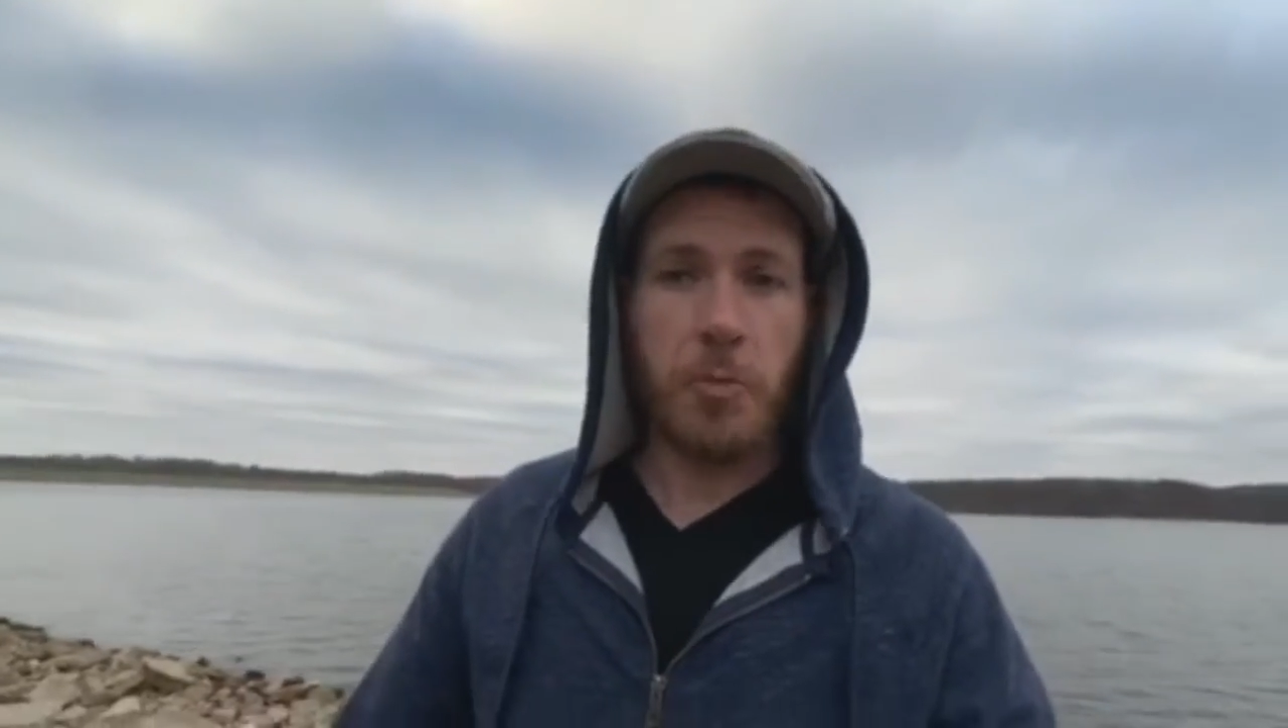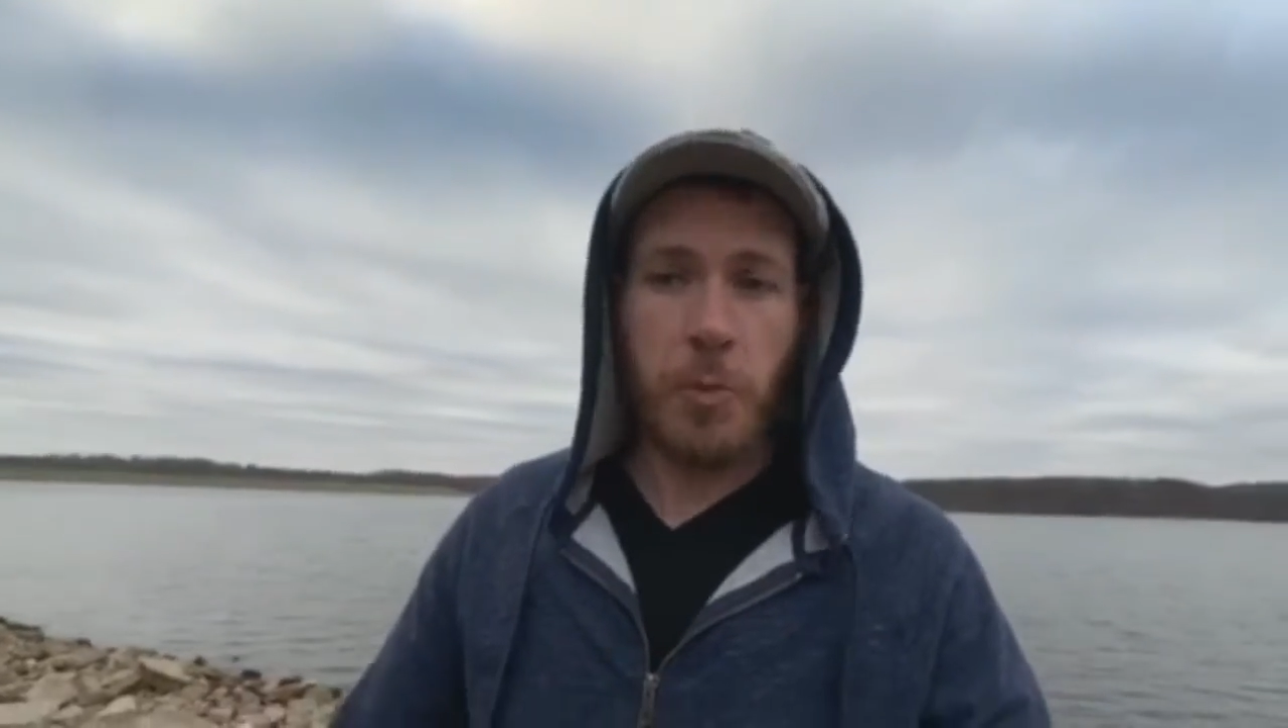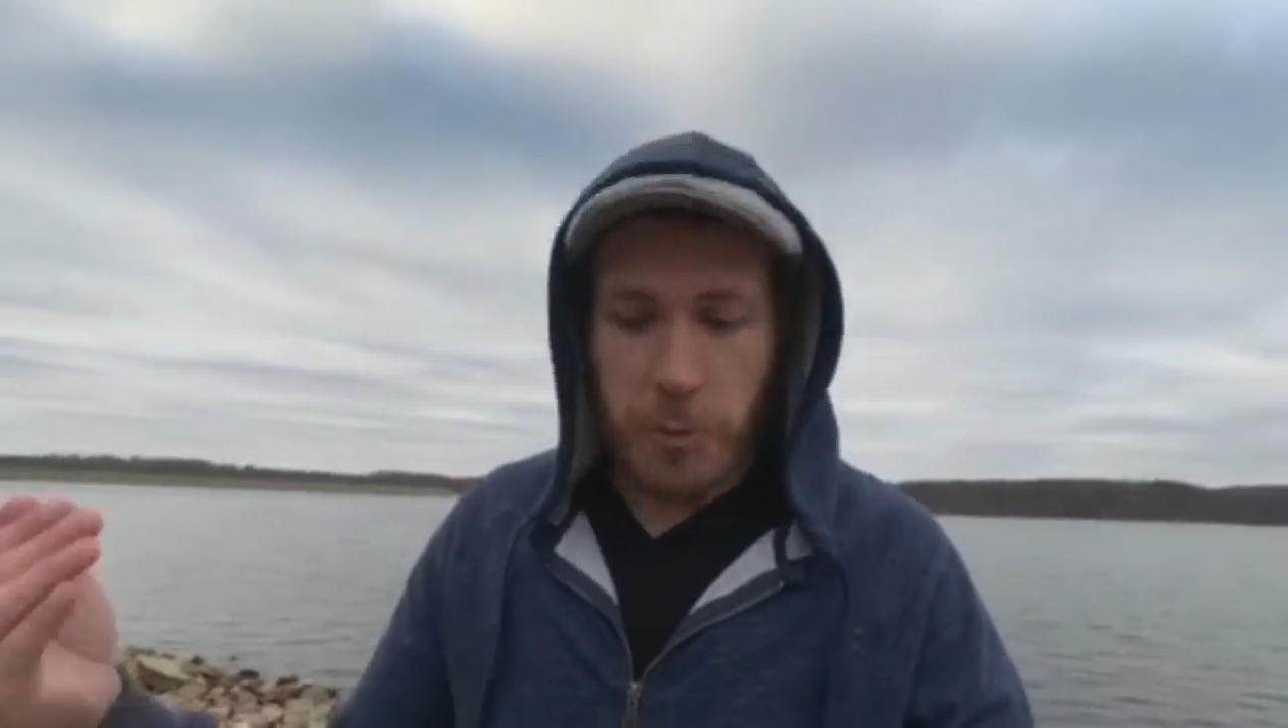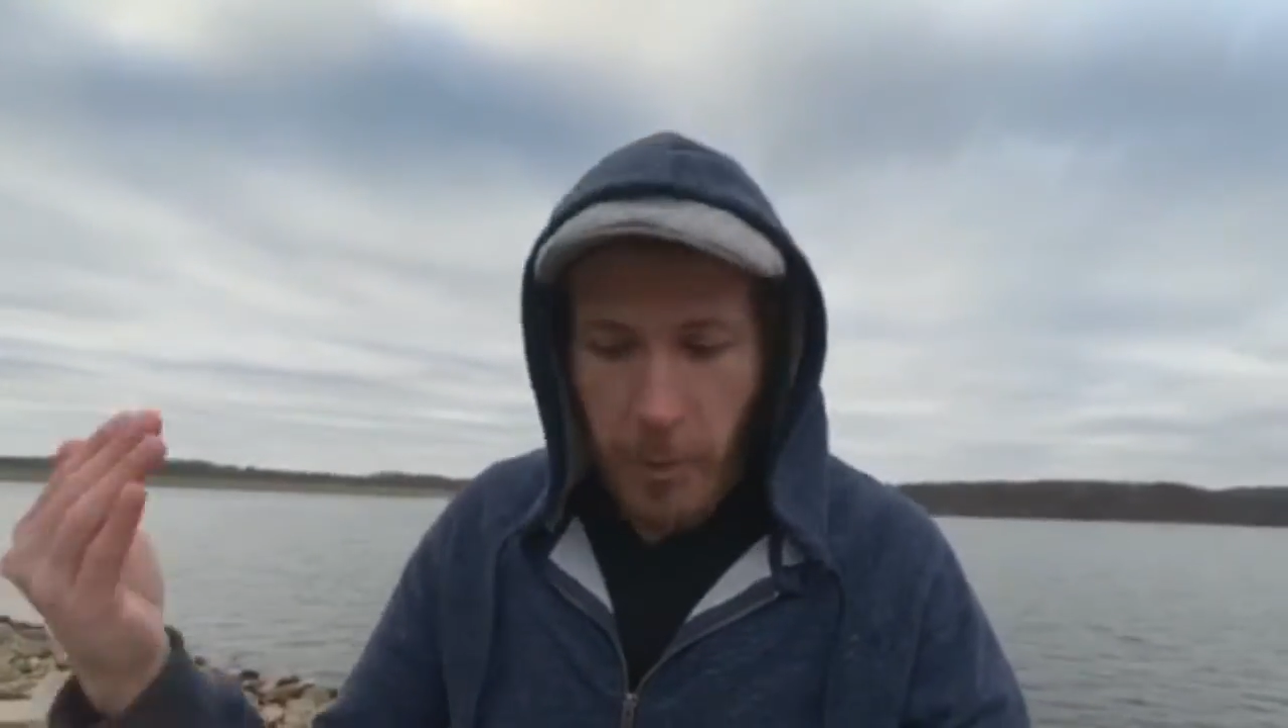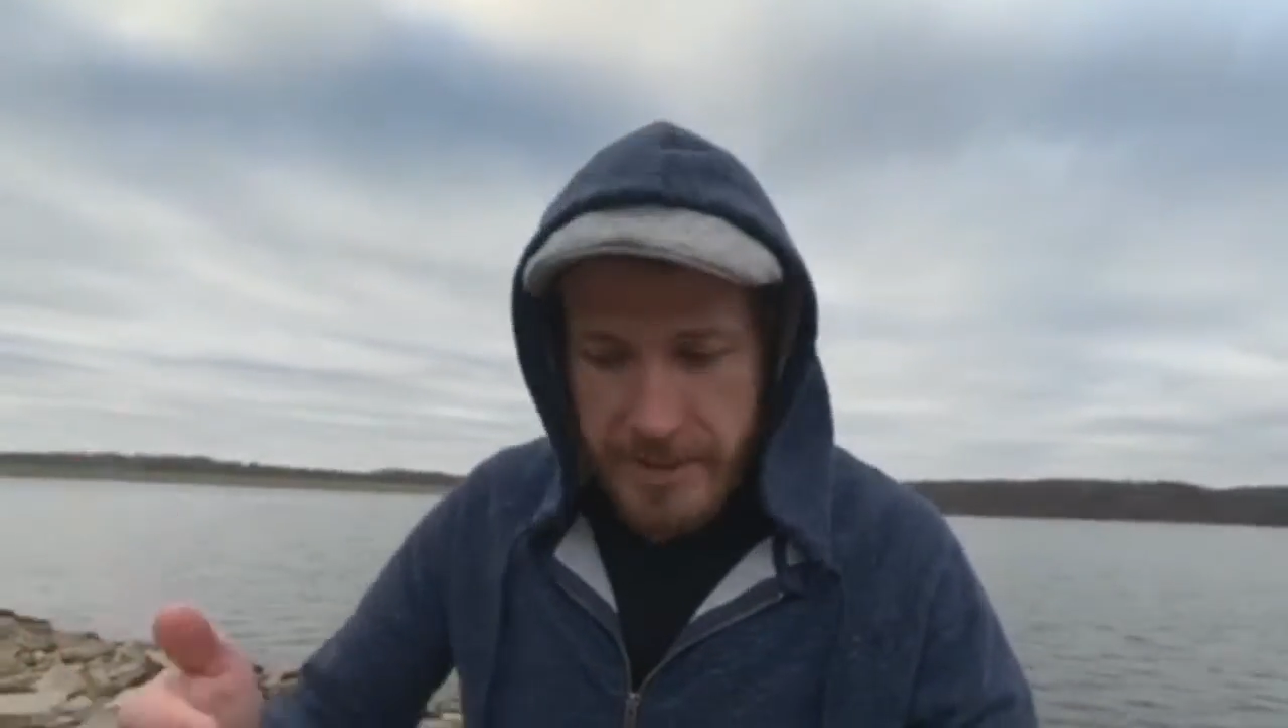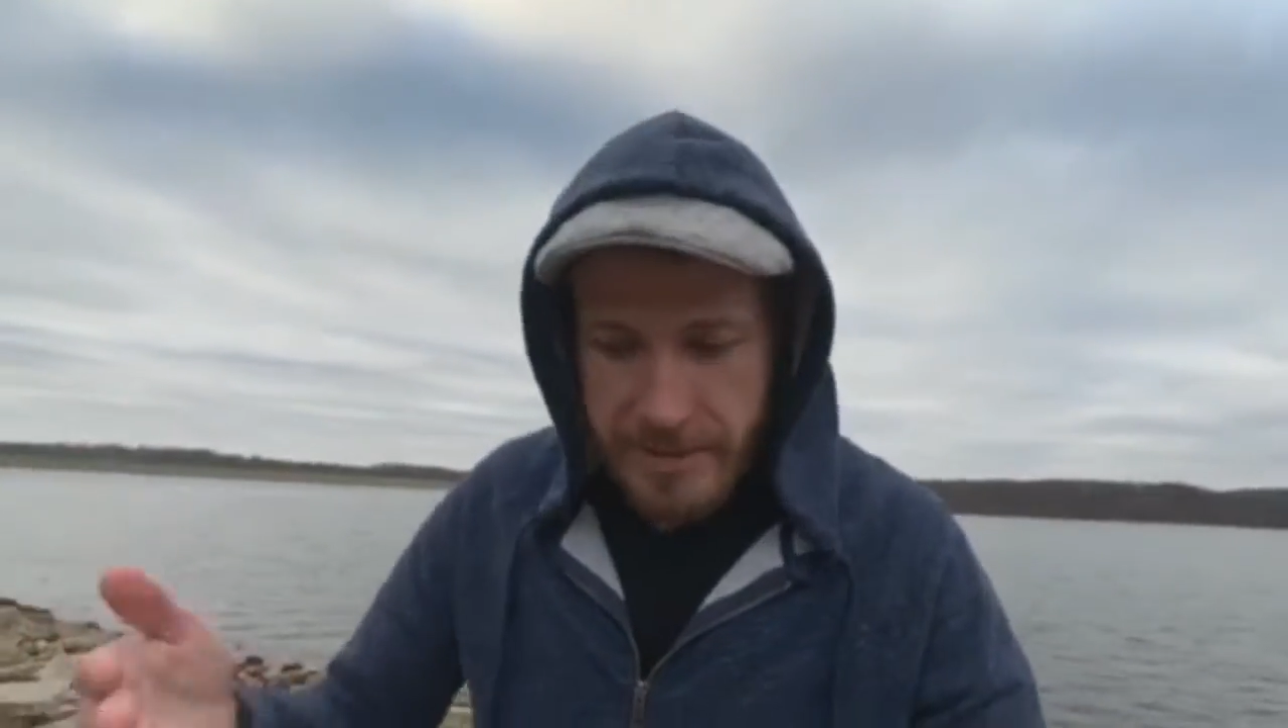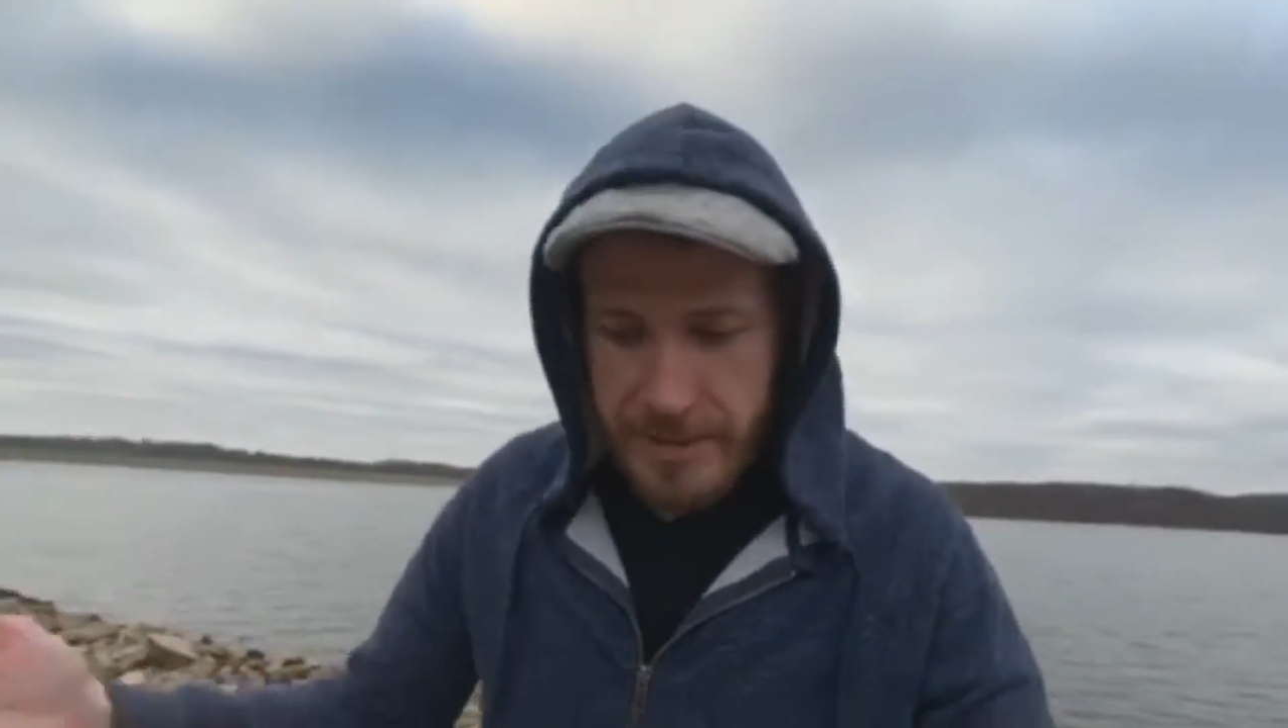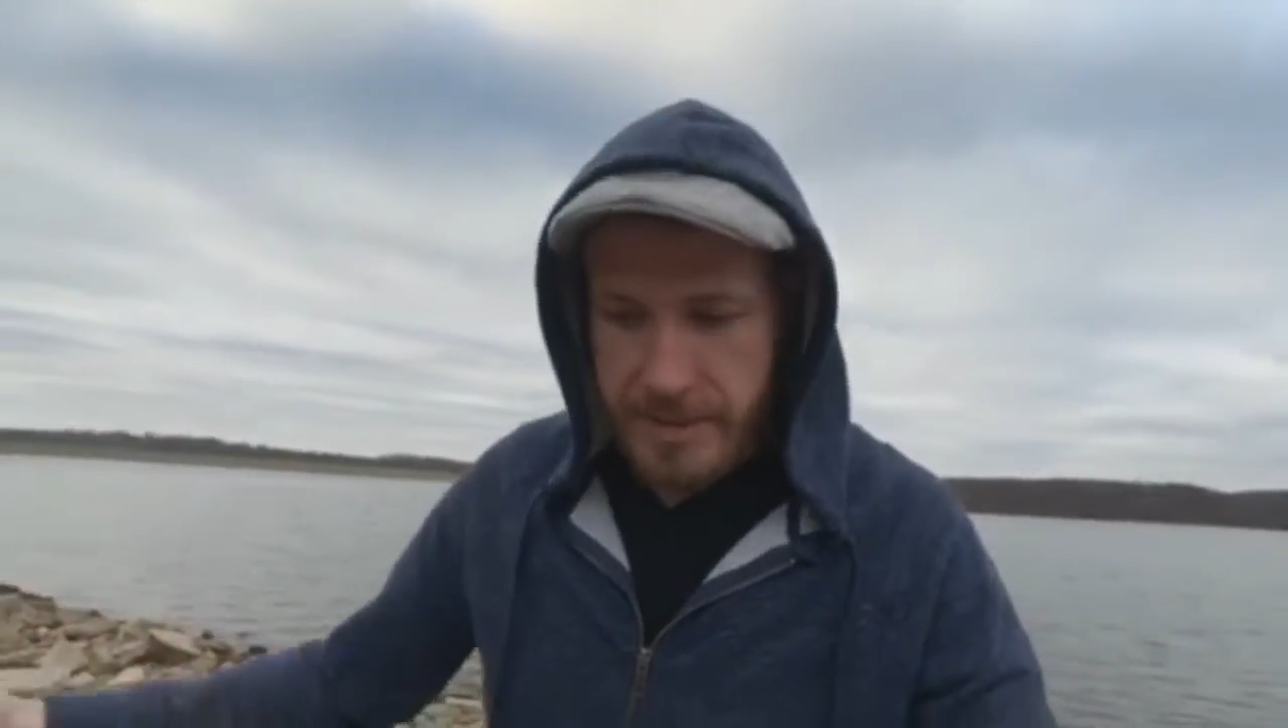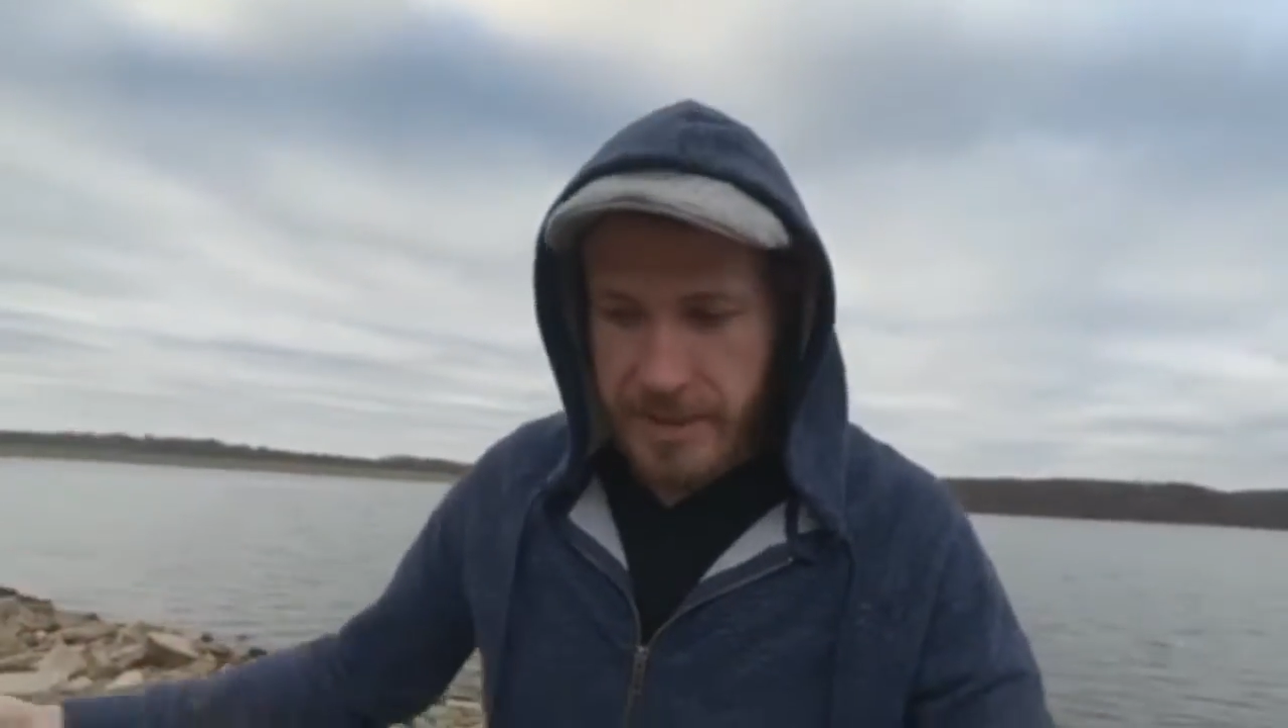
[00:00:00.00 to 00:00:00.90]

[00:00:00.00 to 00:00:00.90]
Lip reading: would write these